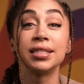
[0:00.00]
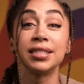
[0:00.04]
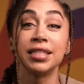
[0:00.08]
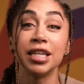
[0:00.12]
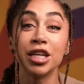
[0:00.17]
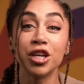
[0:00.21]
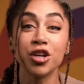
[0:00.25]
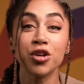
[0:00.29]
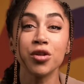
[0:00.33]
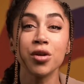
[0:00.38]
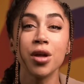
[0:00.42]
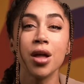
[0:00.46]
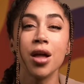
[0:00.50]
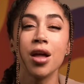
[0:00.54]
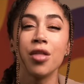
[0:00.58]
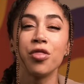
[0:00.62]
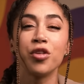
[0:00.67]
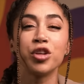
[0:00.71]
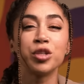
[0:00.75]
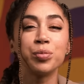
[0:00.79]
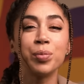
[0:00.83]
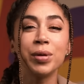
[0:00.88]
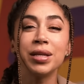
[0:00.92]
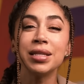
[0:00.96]
Still,
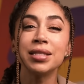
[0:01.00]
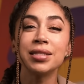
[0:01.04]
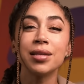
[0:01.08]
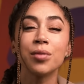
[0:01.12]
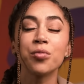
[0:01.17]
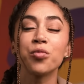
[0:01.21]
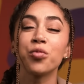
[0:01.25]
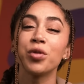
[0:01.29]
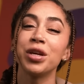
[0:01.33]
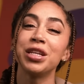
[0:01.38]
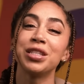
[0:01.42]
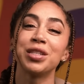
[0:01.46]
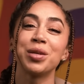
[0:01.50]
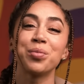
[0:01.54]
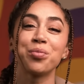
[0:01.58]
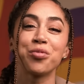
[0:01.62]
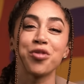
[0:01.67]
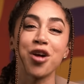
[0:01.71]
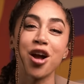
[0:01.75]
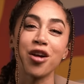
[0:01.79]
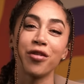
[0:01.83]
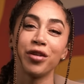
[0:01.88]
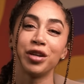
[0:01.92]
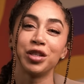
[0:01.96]
there's been some recent
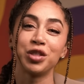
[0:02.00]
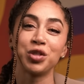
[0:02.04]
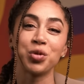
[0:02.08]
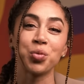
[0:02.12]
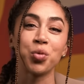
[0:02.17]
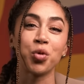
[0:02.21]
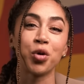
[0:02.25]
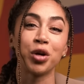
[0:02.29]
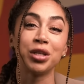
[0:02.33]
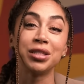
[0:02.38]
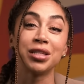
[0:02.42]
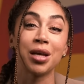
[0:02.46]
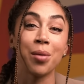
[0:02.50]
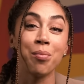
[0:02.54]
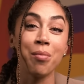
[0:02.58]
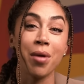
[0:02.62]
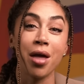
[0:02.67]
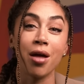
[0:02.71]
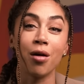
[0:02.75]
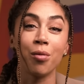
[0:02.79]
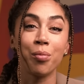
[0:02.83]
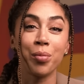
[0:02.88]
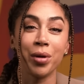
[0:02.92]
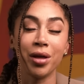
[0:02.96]
progress towards a male